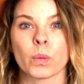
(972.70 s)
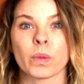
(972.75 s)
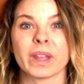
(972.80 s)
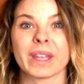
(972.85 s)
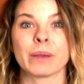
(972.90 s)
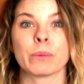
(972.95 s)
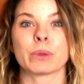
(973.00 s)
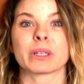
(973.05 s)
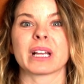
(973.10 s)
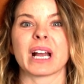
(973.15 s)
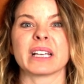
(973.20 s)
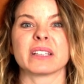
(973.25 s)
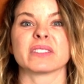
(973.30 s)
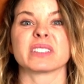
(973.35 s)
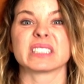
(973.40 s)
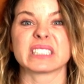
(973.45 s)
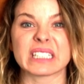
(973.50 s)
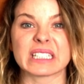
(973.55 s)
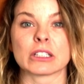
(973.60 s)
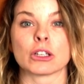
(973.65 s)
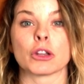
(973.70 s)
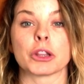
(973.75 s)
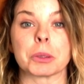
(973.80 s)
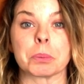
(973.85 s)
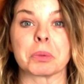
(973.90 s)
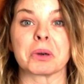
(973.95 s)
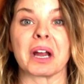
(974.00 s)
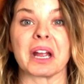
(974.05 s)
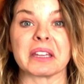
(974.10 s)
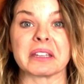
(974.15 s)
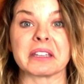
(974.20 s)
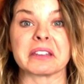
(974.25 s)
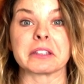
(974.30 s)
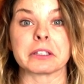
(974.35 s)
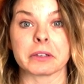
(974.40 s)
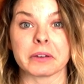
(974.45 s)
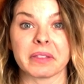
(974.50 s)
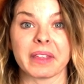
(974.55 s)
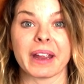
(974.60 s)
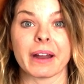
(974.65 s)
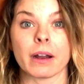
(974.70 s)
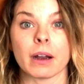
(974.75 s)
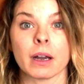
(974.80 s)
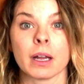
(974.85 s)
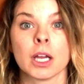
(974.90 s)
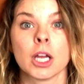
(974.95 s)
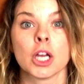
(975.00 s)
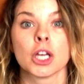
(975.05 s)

it would kind of signal the prey that they're there.